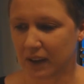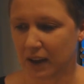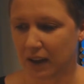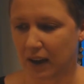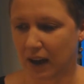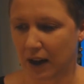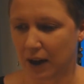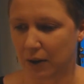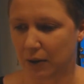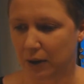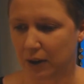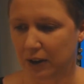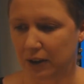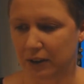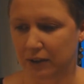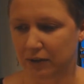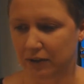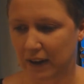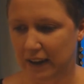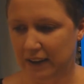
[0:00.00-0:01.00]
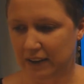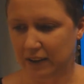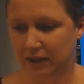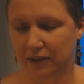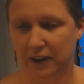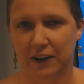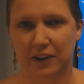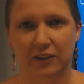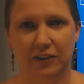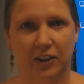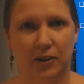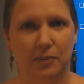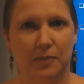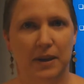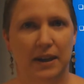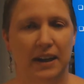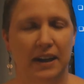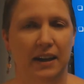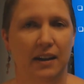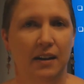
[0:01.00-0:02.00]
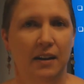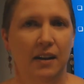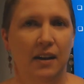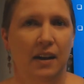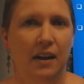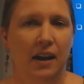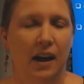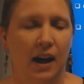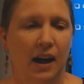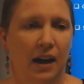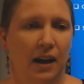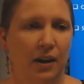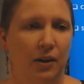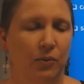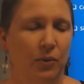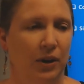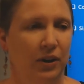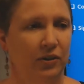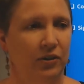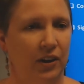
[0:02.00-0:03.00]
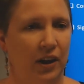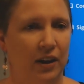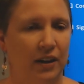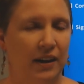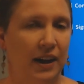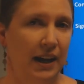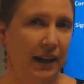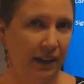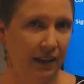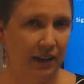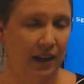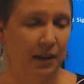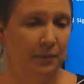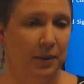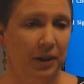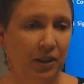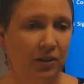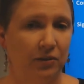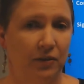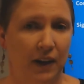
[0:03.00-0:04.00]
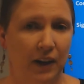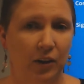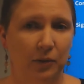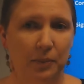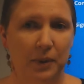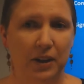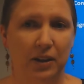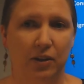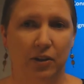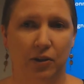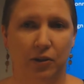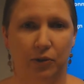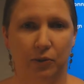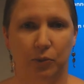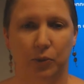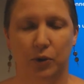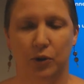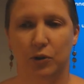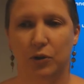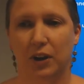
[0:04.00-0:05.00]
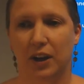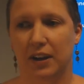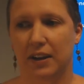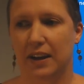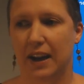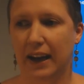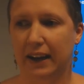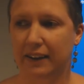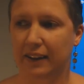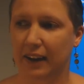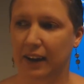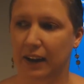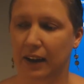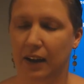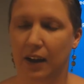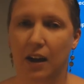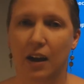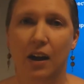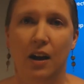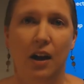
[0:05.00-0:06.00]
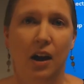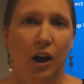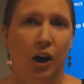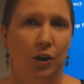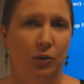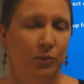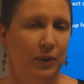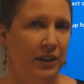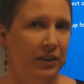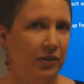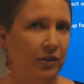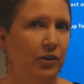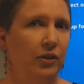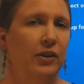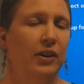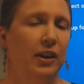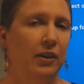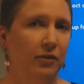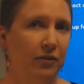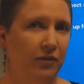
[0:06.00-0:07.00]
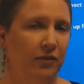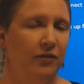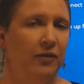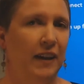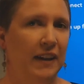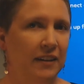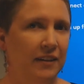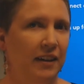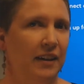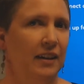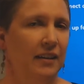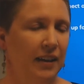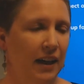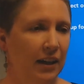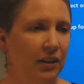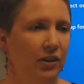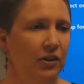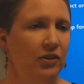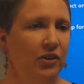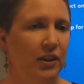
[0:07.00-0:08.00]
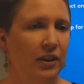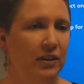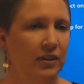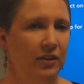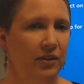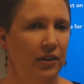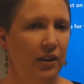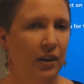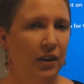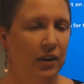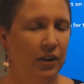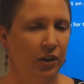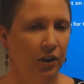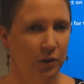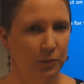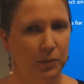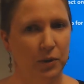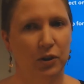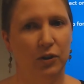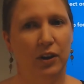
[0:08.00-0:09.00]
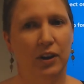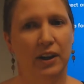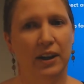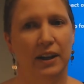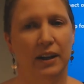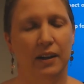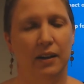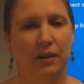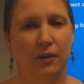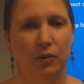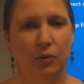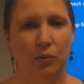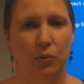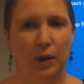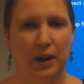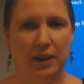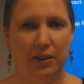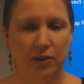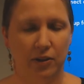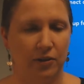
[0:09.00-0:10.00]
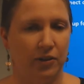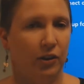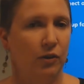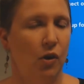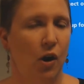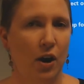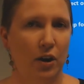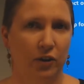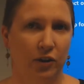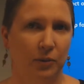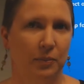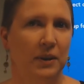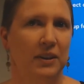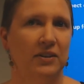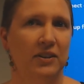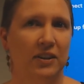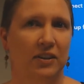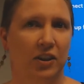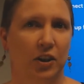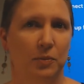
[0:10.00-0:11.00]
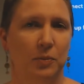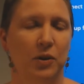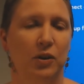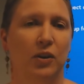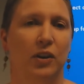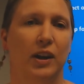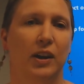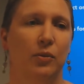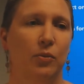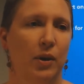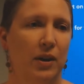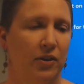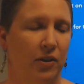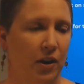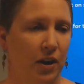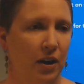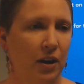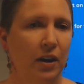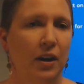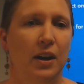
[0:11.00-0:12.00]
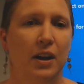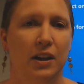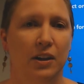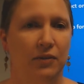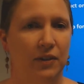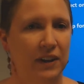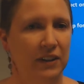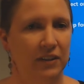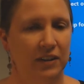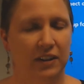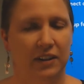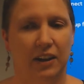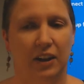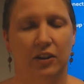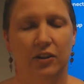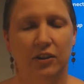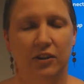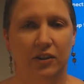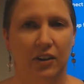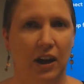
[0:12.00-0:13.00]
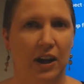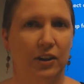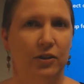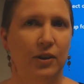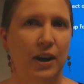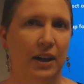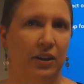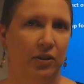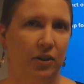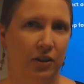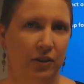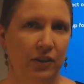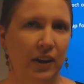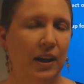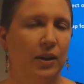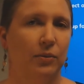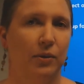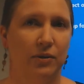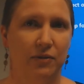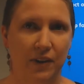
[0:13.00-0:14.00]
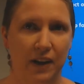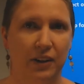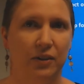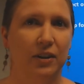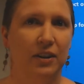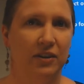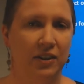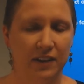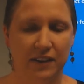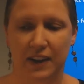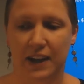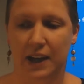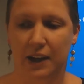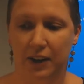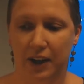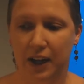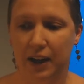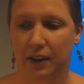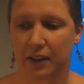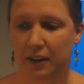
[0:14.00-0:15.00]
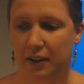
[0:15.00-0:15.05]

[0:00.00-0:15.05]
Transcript: Our Defense Affairs Committee works on economic development through connecting our regional defense and intelligence community with the larger business community, with our defense and intelligence contractors, and with veterans in the area.